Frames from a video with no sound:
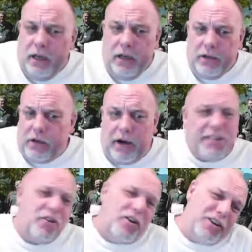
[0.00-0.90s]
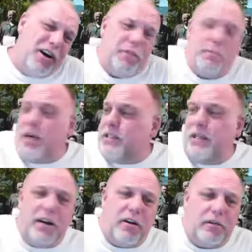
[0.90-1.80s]
So I charge $100 a
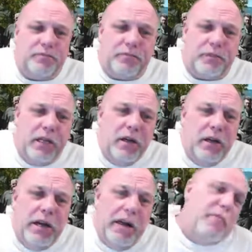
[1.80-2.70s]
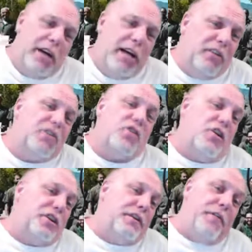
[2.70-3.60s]
letter. Everybody else is
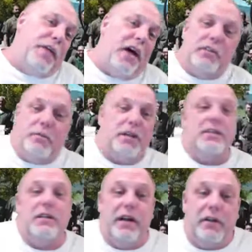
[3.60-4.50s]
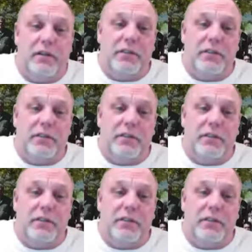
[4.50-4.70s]
charging $1,000 a letter.